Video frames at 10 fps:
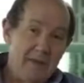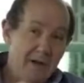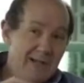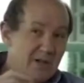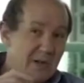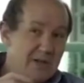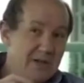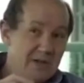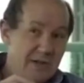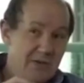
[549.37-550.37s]
the early
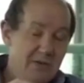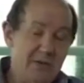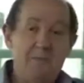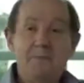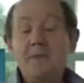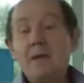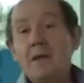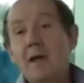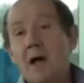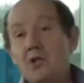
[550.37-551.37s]
20th century,
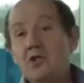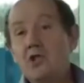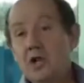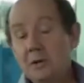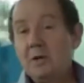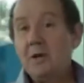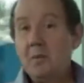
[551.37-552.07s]
a German